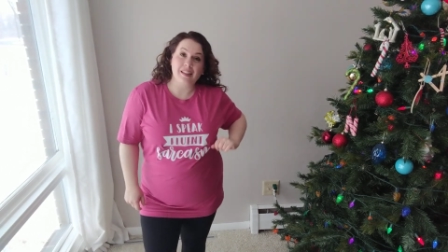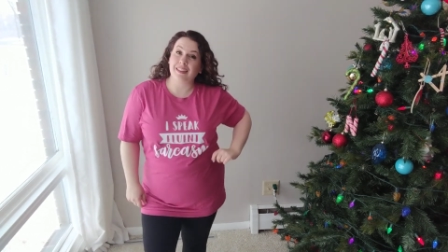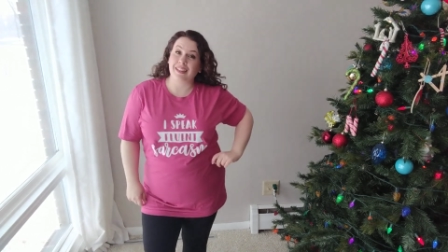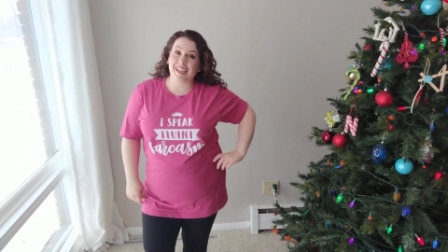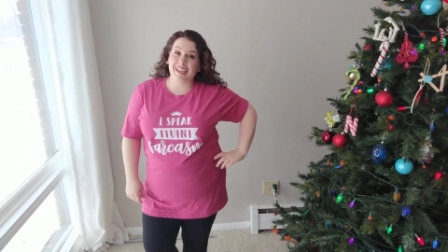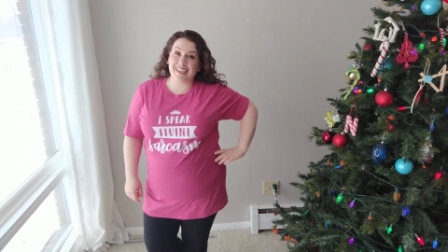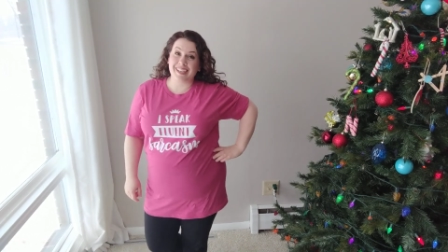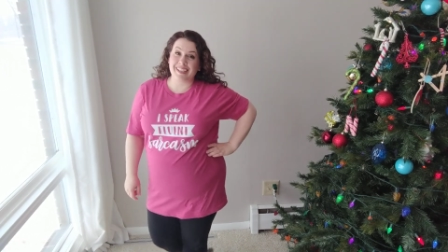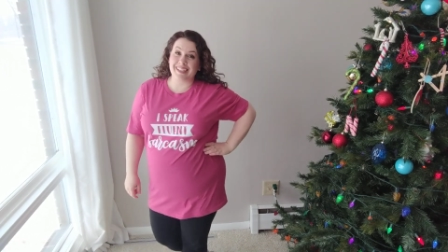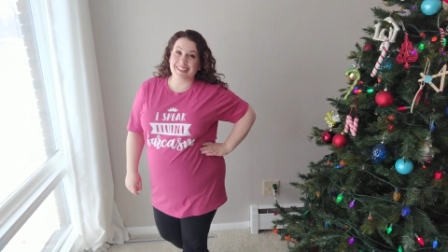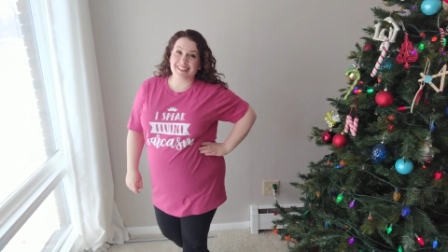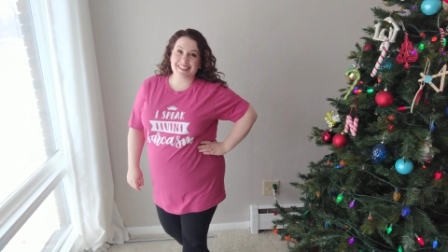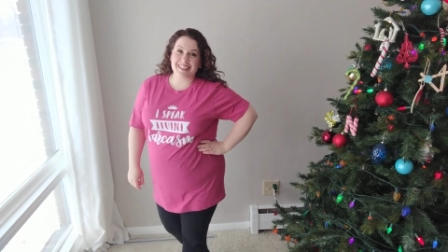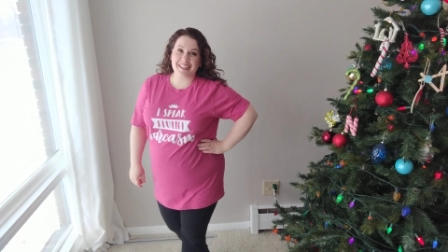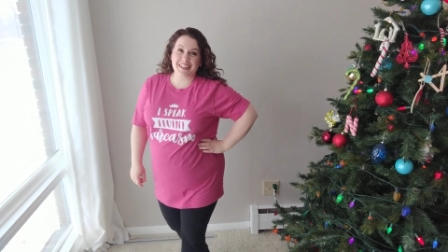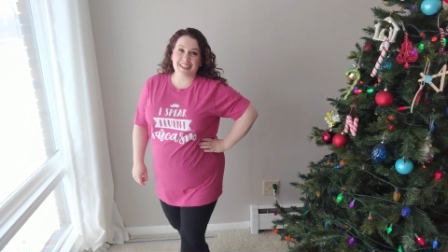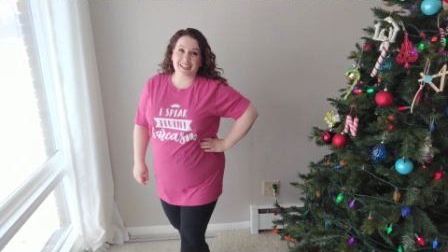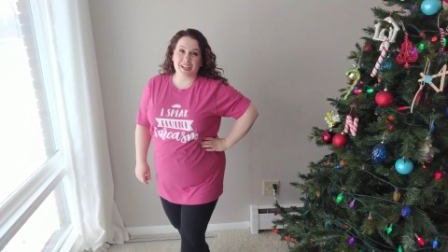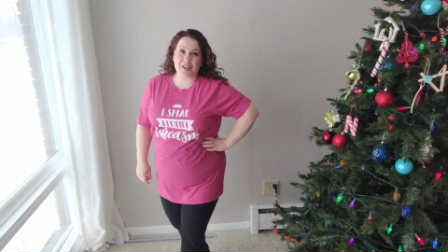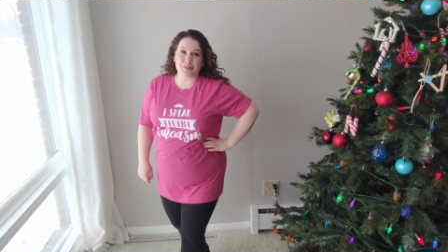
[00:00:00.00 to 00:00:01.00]
leggings
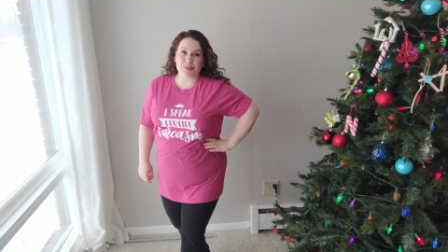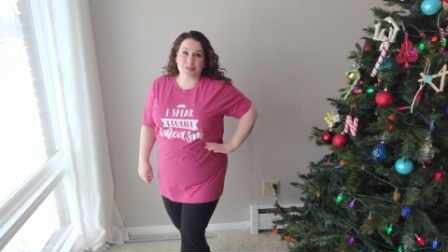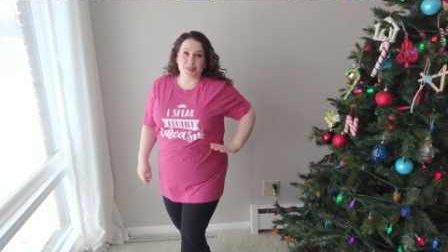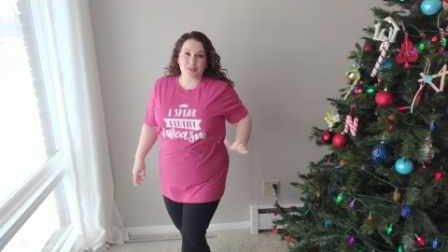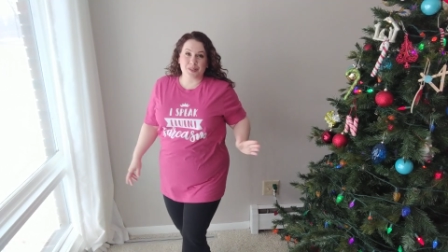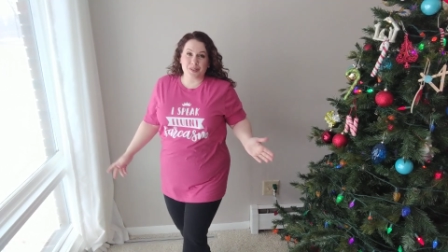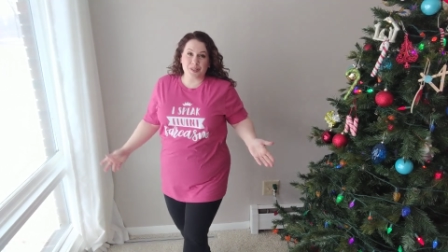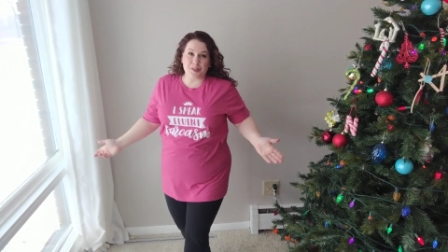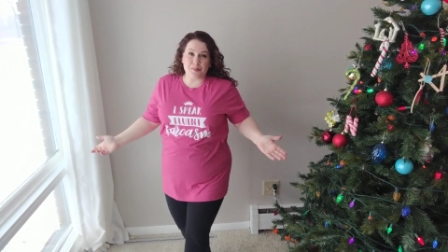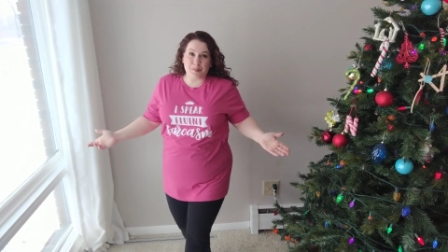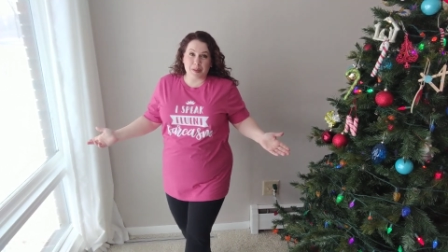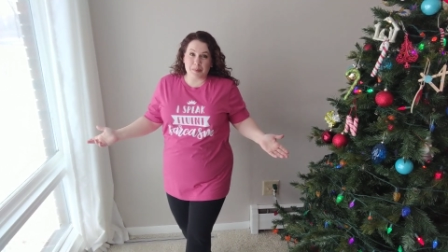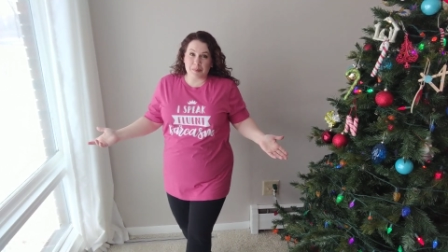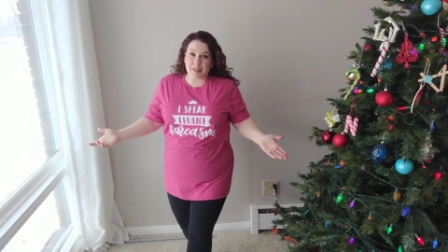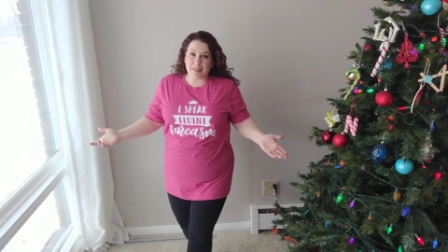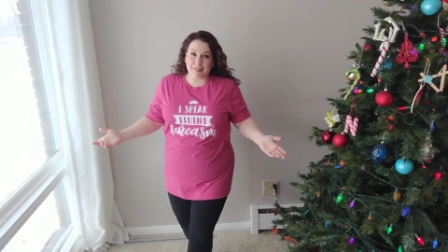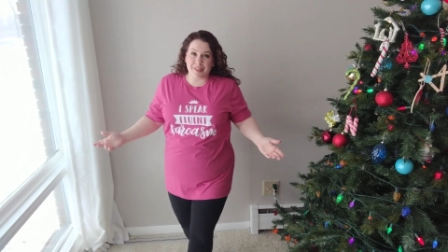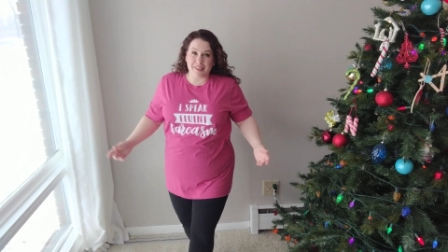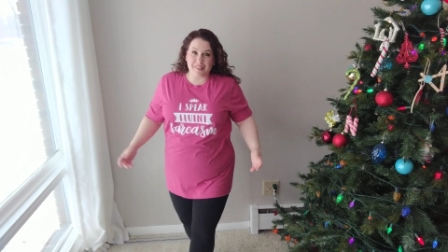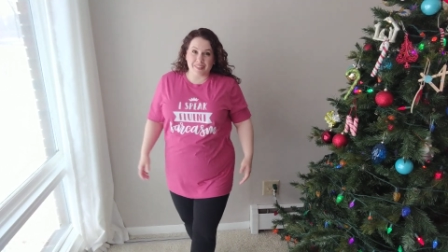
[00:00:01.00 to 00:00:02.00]
that I was already
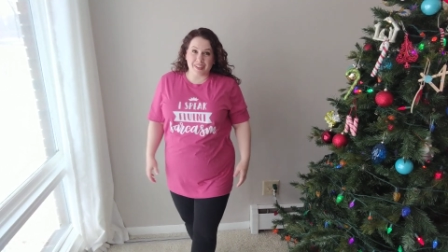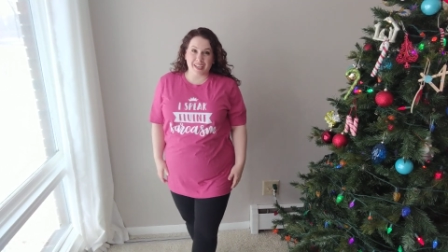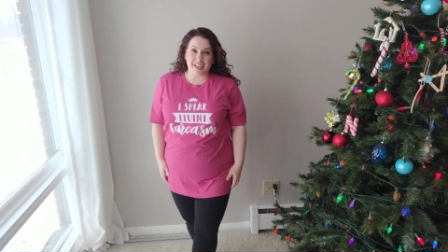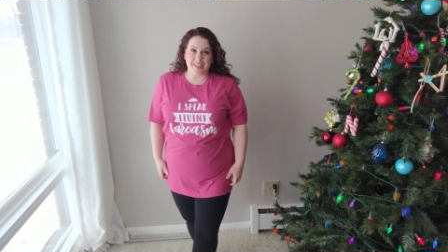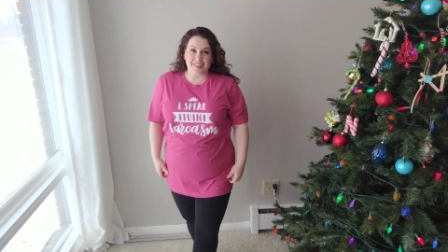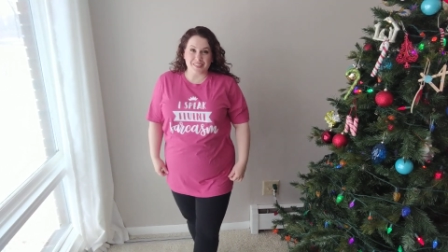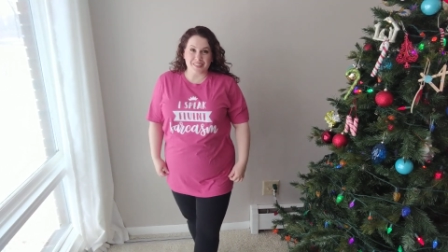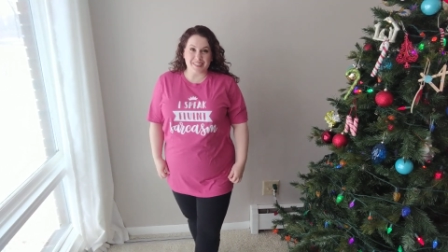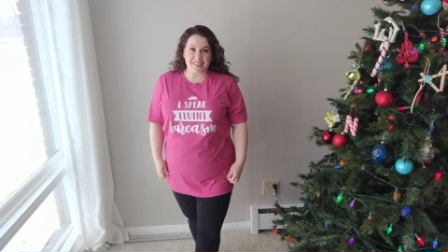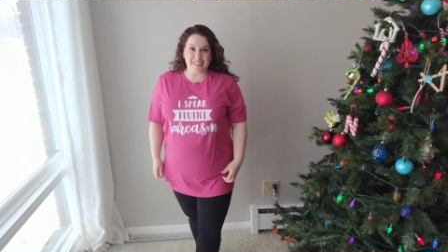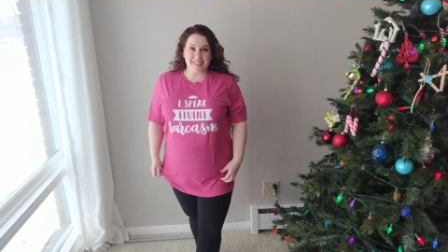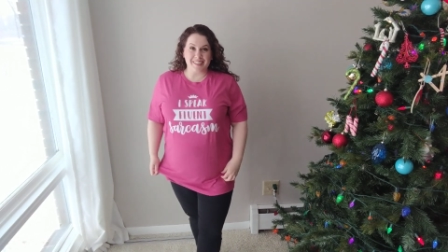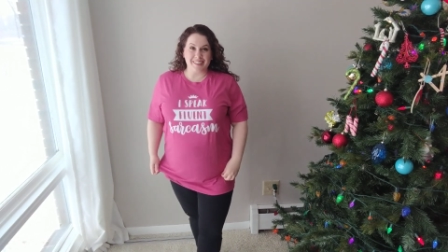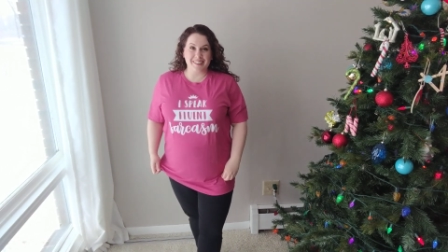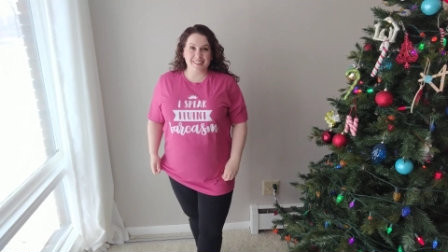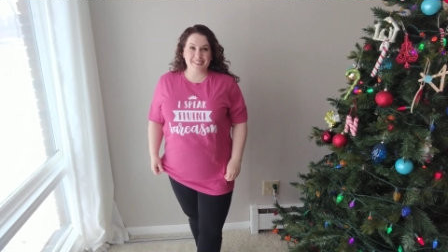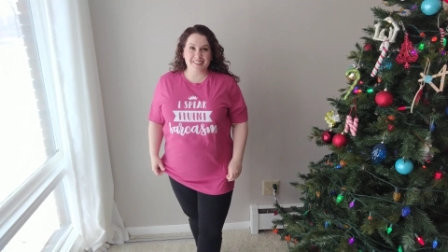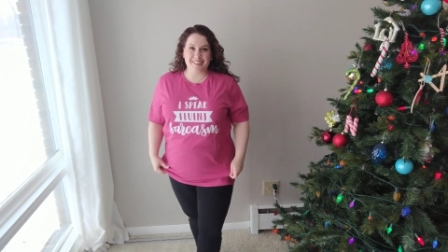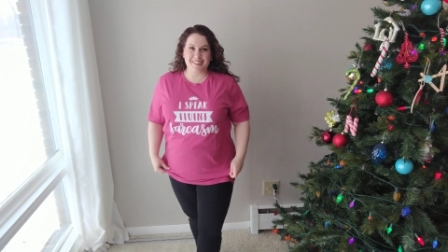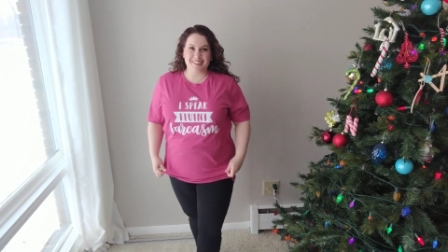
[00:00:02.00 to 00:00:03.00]
bumming around the house
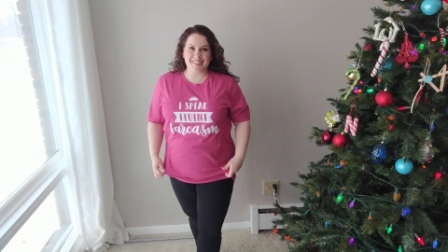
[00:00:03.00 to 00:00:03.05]
in. So